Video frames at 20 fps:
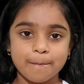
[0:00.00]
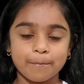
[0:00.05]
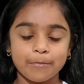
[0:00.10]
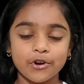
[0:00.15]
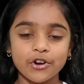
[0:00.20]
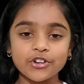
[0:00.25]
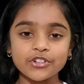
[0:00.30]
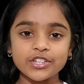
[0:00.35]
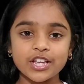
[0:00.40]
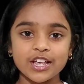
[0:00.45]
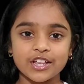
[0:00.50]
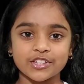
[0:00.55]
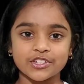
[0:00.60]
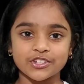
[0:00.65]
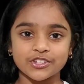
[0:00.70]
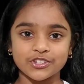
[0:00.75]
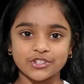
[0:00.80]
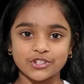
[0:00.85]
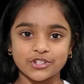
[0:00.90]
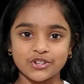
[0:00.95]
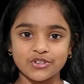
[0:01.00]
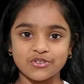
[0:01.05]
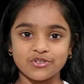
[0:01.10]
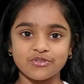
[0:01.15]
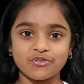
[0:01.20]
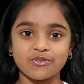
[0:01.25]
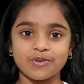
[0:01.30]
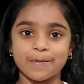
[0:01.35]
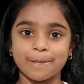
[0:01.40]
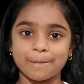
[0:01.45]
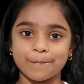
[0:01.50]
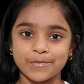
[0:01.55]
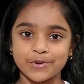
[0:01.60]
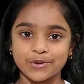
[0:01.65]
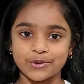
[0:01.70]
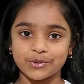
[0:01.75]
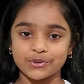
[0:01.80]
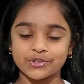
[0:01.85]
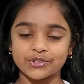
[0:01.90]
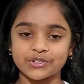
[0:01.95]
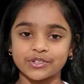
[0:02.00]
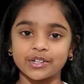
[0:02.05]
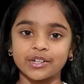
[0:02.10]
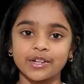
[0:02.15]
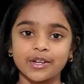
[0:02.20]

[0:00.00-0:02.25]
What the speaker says: Mars has 2 moons.